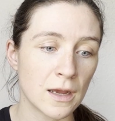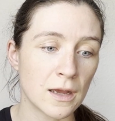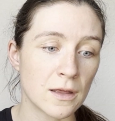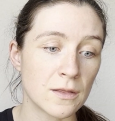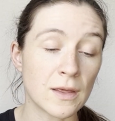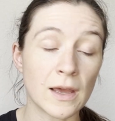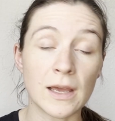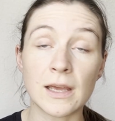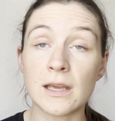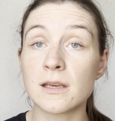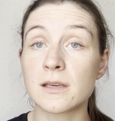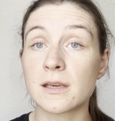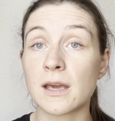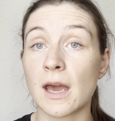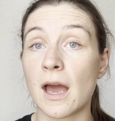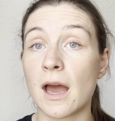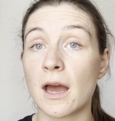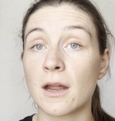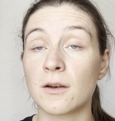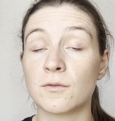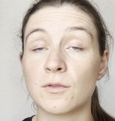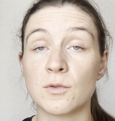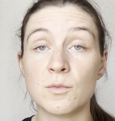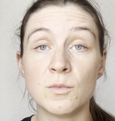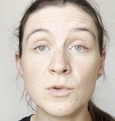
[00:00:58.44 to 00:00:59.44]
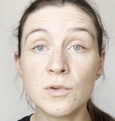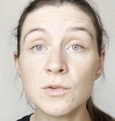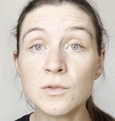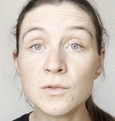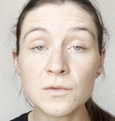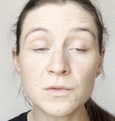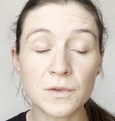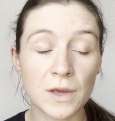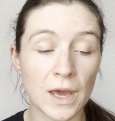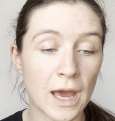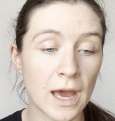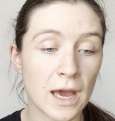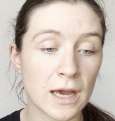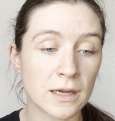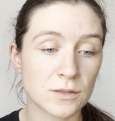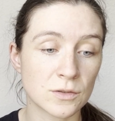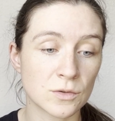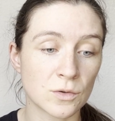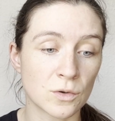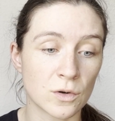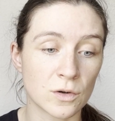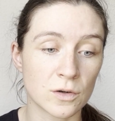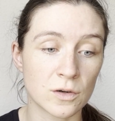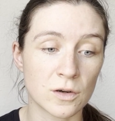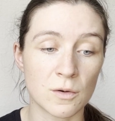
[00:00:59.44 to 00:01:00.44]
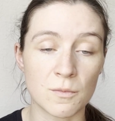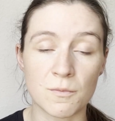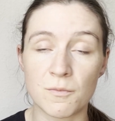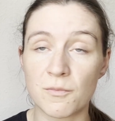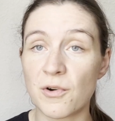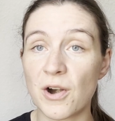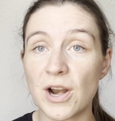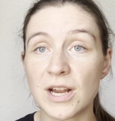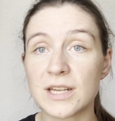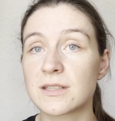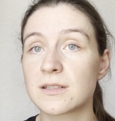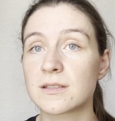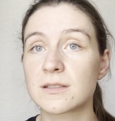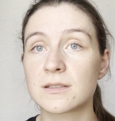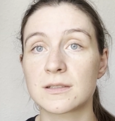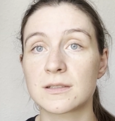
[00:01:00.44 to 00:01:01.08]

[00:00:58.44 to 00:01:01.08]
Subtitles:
They can remove gas or compress